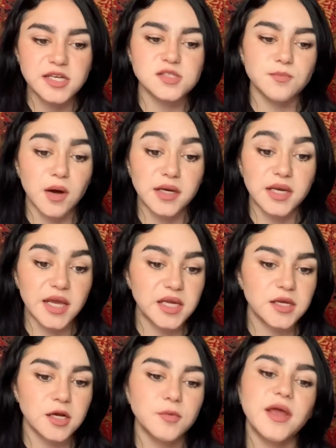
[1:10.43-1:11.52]
Monday here.
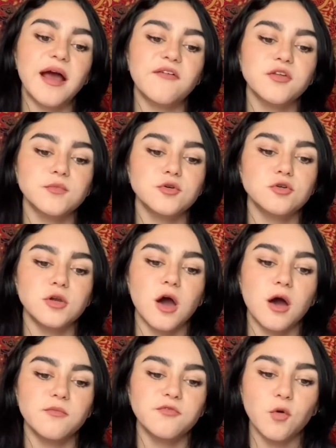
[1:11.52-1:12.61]
We have the moon
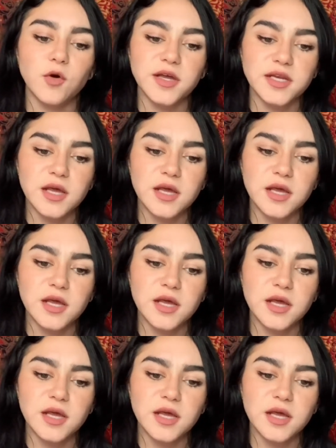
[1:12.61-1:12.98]
void.